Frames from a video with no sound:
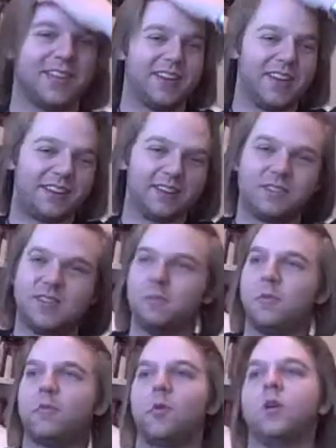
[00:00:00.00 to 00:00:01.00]
As I've said
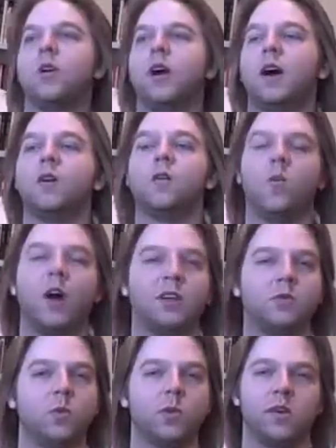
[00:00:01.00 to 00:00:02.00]
before,
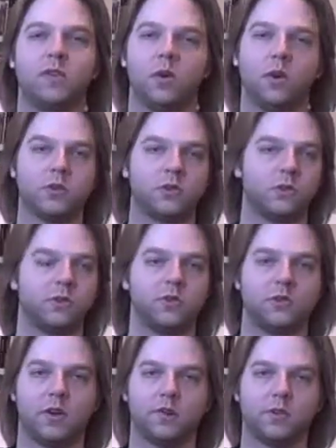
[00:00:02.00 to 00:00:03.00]
wines will give you all sorts
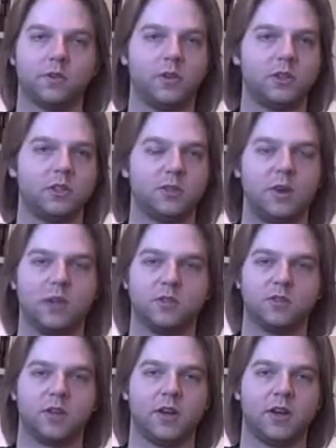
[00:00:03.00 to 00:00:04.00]
of strange smells.